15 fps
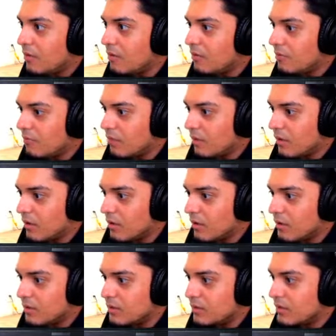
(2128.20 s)
where it
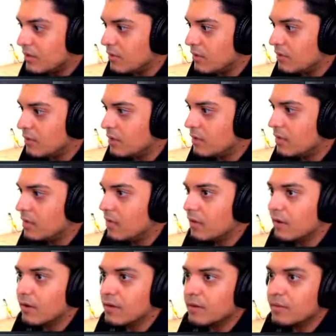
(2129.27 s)
is. So here,
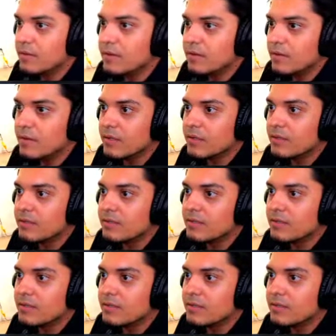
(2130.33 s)
let me do this.